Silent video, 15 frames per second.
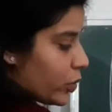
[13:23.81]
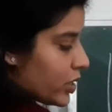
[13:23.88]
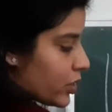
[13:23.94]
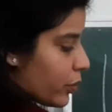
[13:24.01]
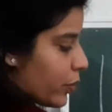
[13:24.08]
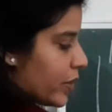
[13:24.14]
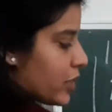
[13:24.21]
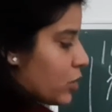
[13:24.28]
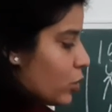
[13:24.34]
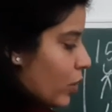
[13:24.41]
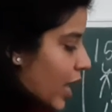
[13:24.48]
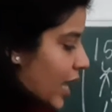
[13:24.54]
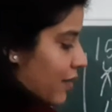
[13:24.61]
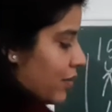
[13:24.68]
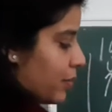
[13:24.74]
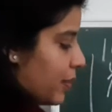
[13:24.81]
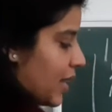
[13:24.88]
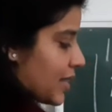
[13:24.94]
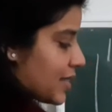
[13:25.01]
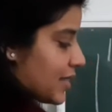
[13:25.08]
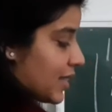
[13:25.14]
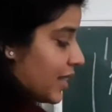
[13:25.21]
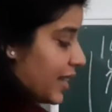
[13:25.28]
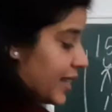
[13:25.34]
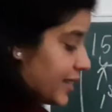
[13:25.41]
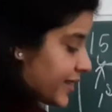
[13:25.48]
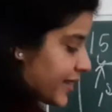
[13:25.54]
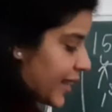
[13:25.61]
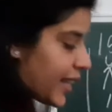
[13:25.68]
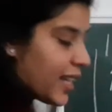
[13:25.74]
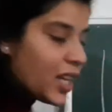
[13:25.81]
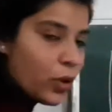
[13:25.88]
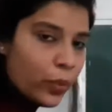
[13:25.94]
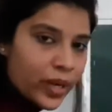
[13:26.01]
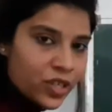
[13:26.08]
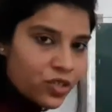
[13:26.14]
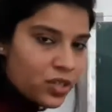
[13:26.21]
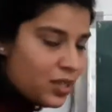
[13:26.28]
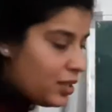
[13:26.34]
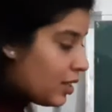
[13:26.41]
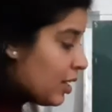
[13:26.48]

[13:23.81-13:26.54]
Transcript: is equals to A1 plus D in second equation?